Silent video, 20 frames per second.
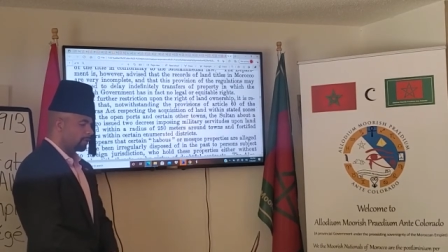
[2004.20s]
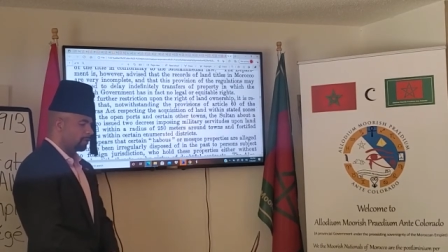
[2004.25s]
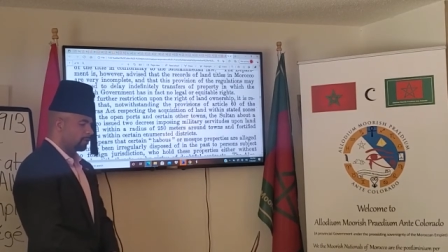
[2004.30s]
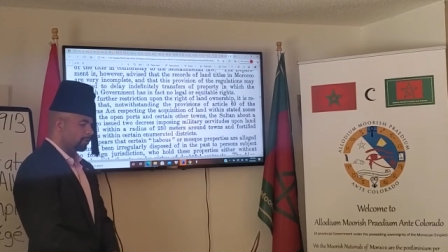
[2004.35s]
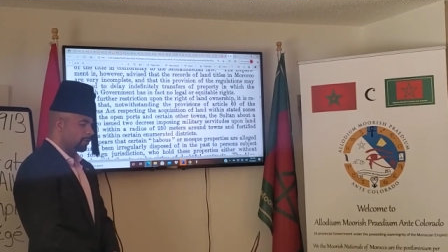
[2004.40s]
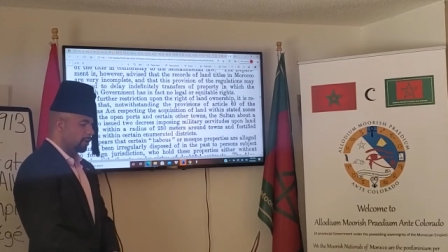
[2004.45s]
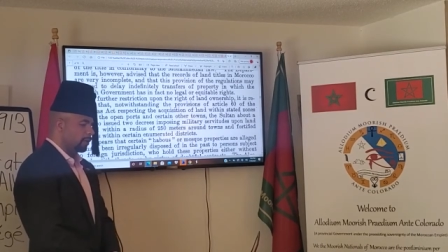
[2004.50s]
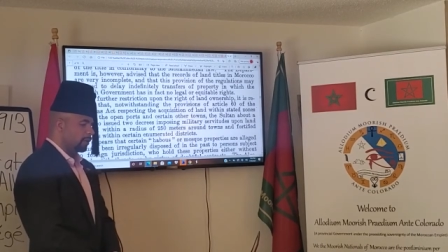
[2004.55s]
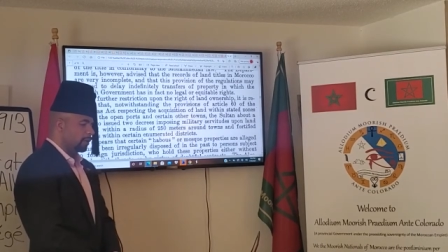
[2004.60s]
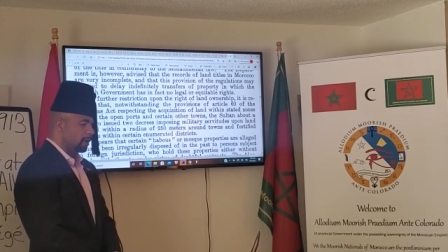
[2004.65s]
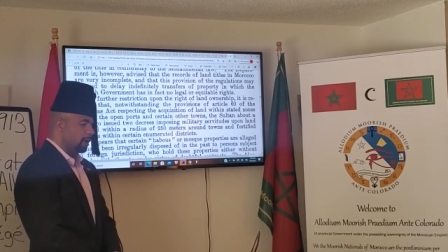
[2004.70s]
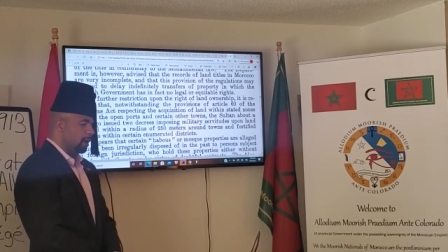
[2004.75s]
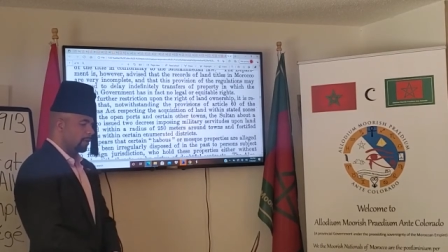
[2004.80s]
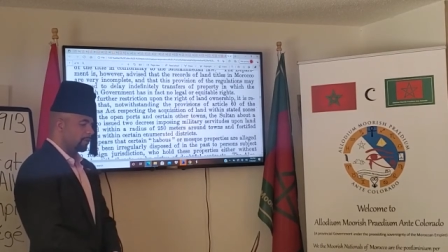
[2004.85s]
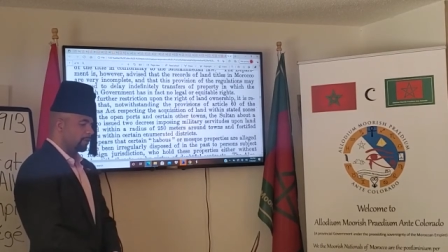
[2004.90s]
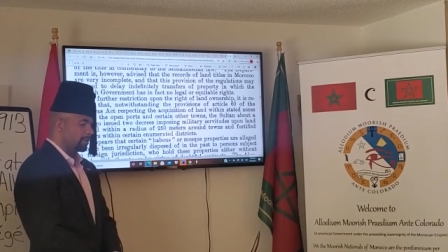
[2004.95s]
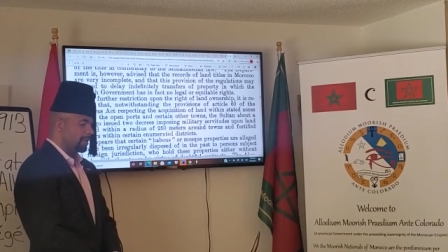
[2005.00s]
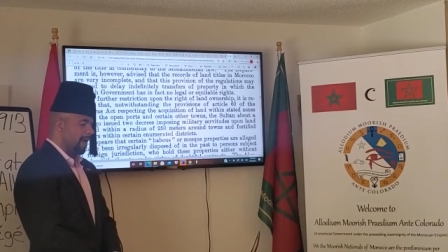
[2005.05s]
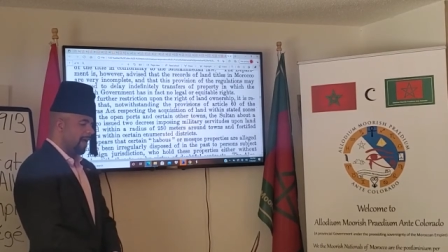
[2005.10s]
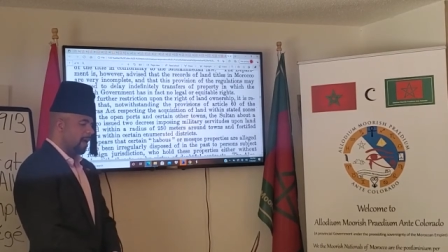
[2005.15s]
in certain
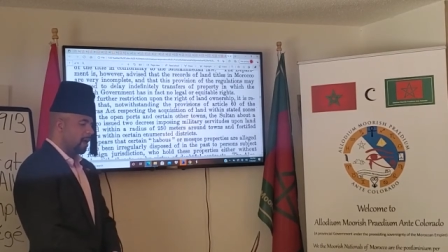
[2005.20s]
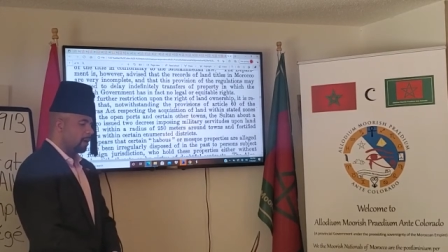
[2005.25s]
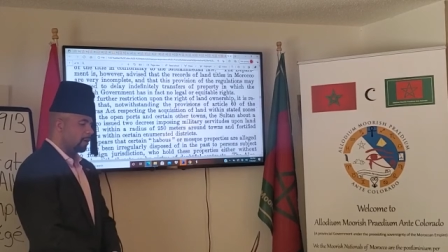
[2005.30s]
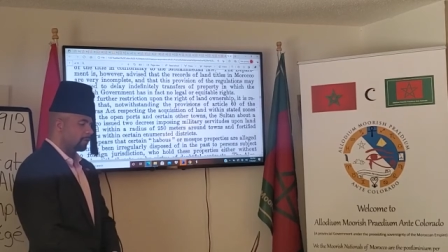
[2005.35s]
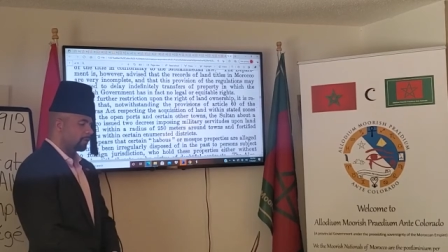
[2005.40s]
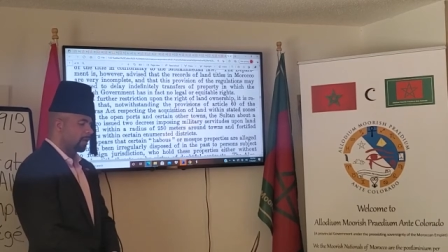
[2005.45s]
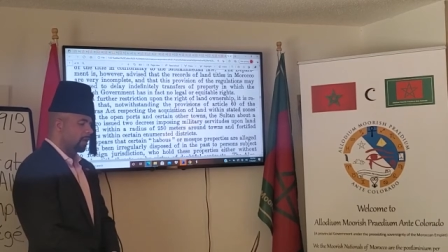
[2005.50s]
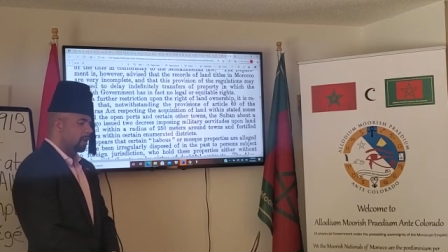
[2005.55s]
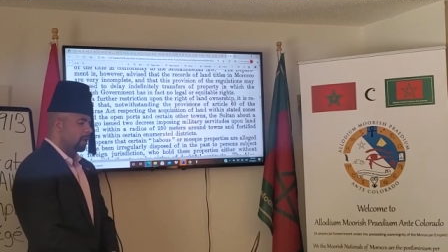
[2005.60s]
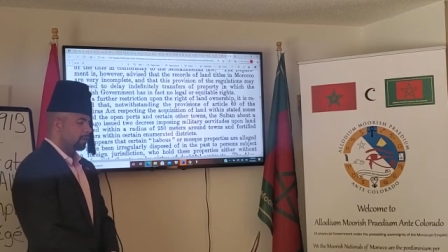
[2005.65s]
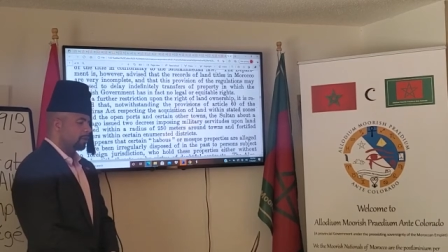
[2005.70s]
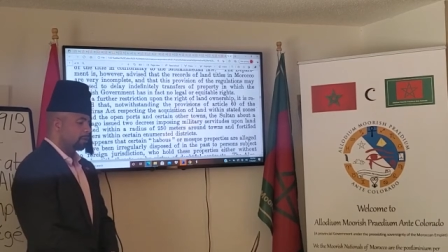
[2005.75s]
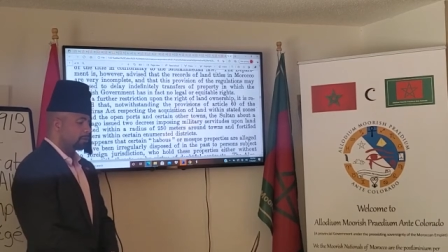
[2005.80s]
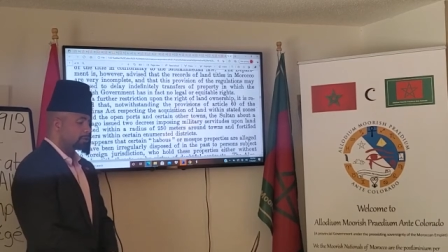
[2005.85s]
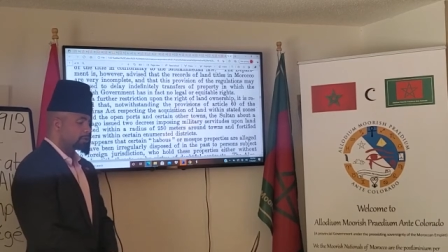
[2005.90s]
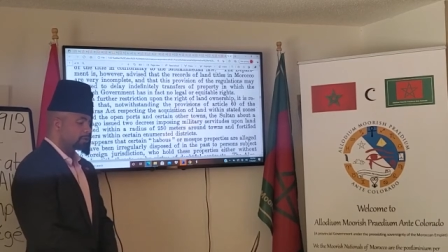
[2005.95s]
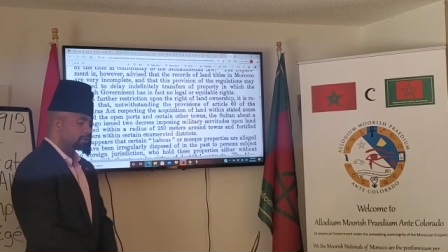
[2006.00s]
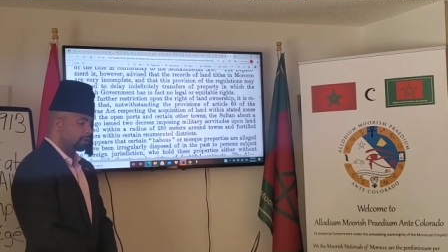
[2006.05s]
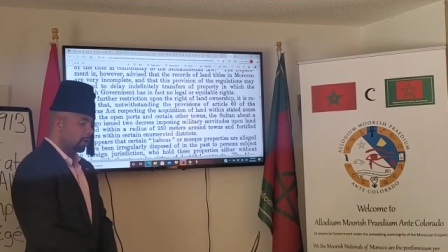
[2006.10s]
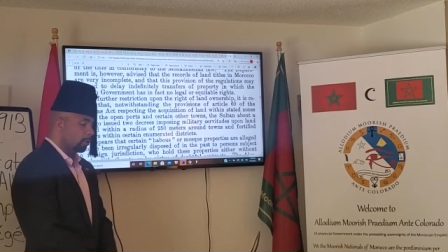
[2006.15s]
other towns, the
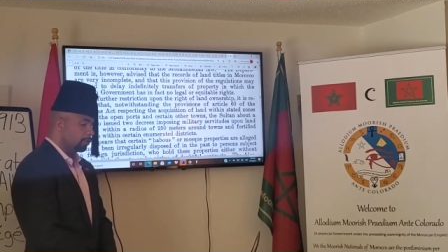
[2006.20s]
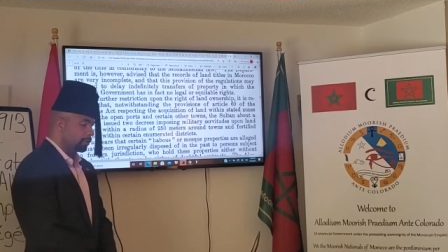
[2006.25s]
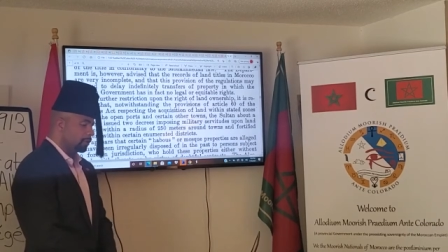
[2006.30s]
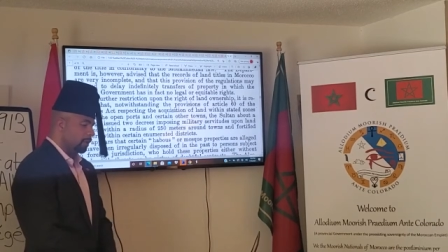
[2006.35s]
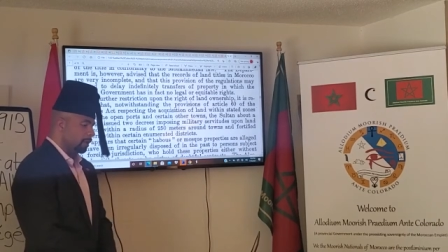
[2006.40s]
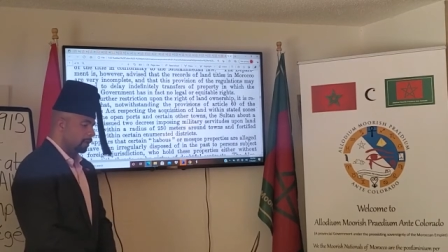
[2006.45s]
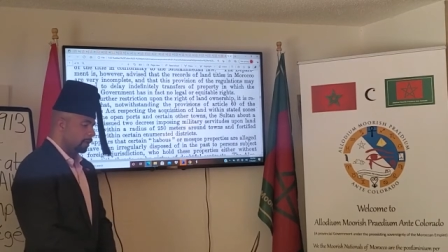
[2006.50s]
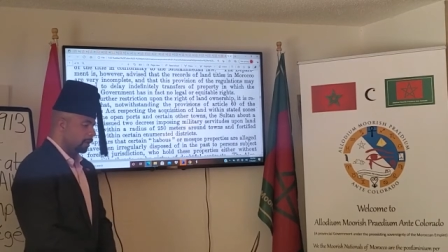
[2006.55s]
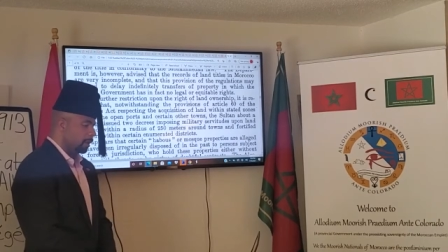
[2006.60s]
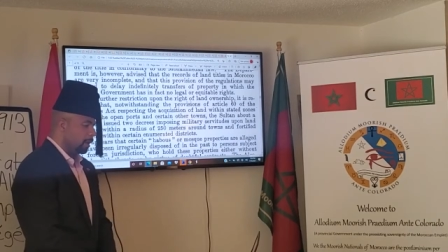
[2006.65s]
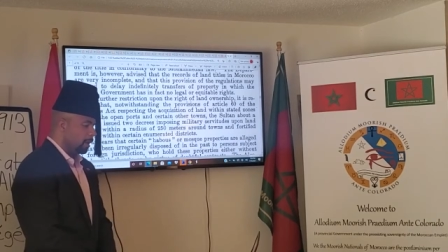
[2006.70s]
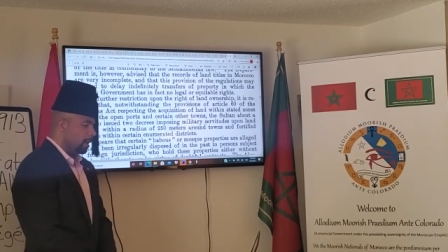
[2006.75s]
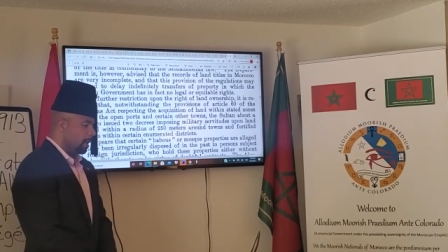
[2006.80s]
Sultan,